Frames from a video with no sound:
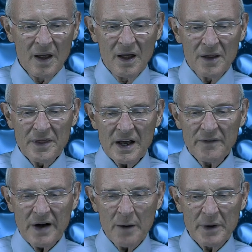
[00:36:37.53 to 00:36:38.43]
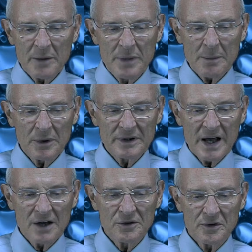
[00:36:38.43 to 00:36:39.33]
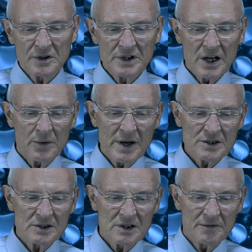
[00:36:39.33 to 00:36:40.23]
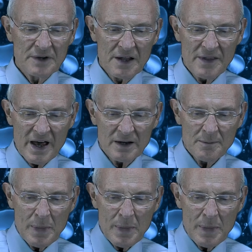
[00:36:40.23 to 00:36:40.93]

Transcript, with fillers: Think of how many people down through the generations have done that.